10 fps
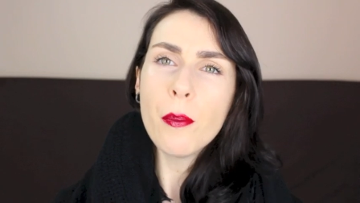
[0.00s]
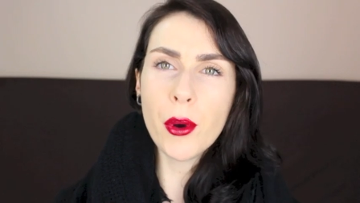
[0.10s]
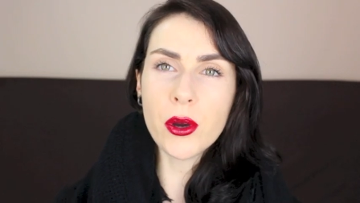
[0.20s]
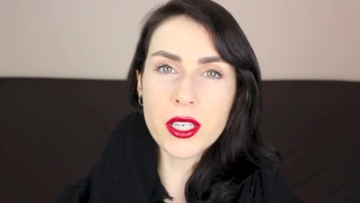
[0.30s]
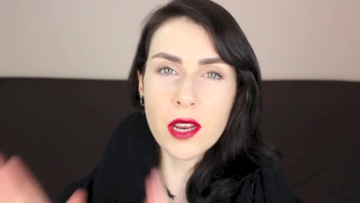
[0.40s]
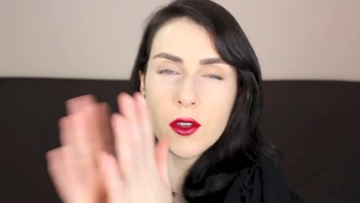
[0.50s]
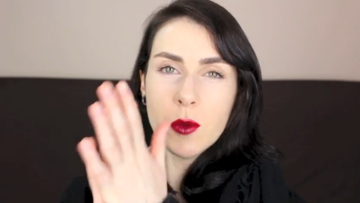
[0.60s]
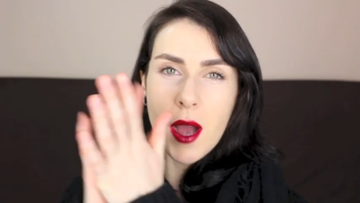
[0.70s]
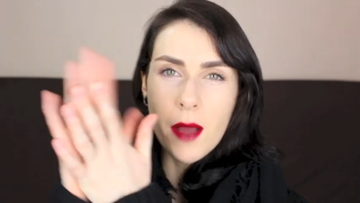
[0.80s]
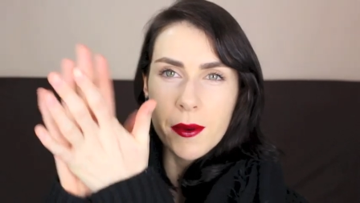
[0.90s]
But if
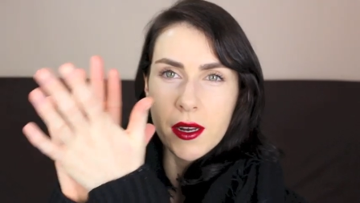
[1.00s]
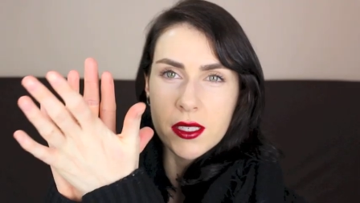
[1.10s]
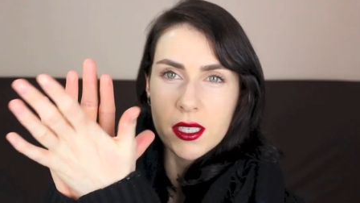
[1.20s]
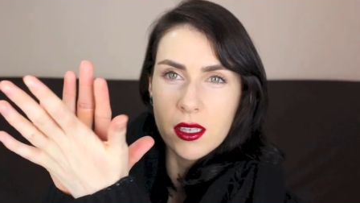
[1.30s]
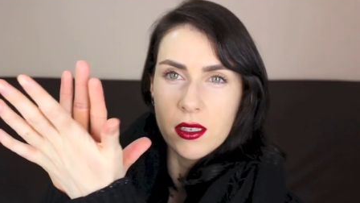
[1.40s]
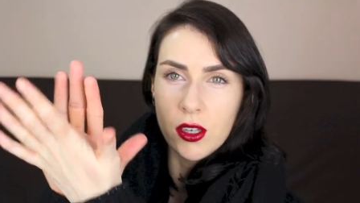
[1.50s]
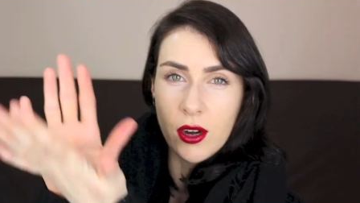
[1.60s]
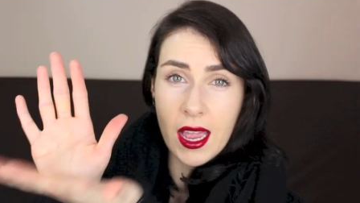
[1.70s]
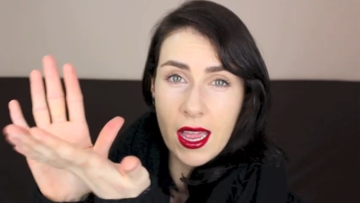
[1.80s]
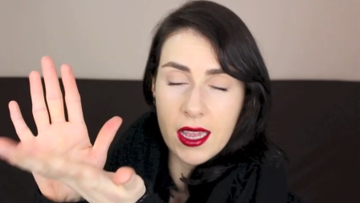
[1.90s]
you pop it onto your
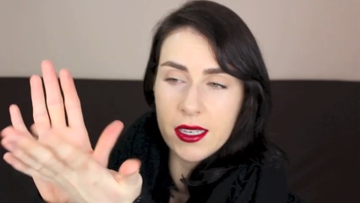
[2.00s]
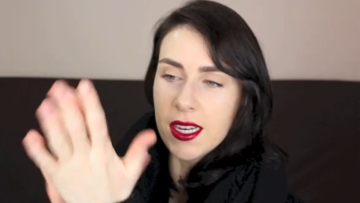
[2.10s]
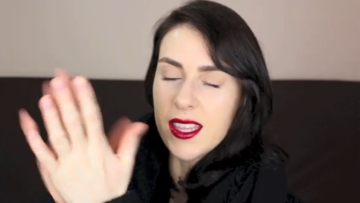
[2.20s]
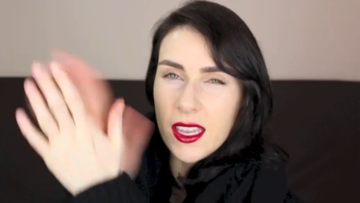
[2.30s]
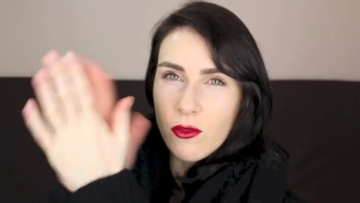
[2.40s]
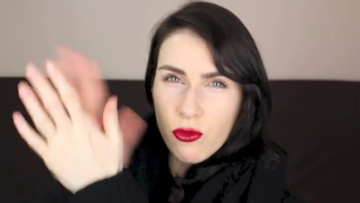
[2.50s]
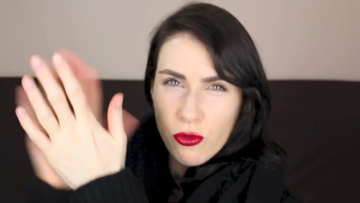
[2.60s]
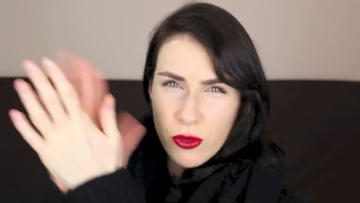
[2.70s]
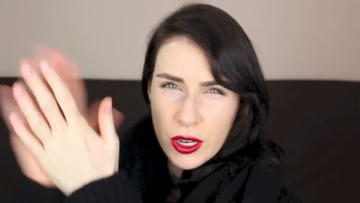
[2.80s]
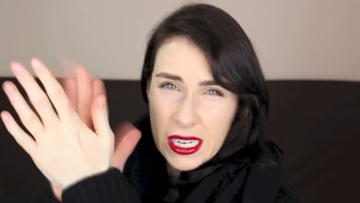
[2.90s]
hand and
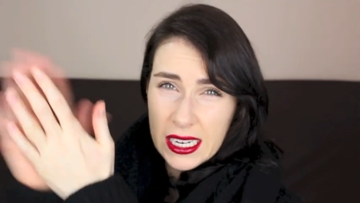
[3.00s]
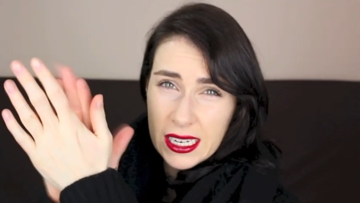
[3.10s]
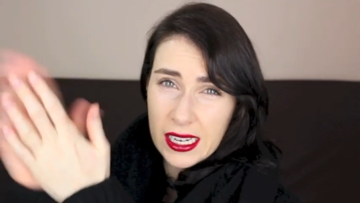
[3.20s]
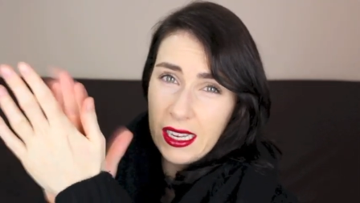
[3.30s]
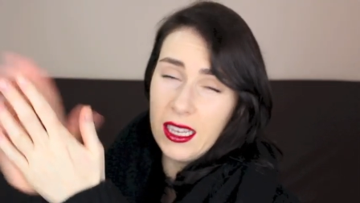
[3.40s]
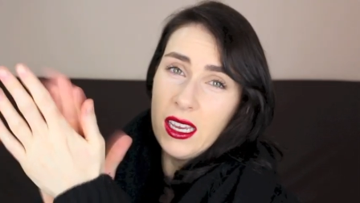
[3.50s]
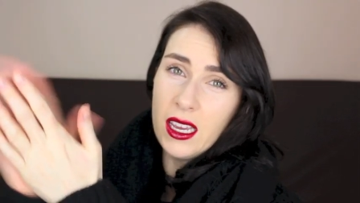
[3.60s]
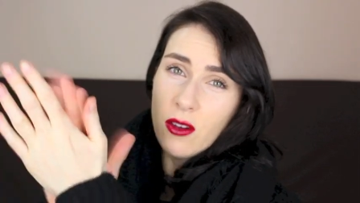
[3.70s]
then really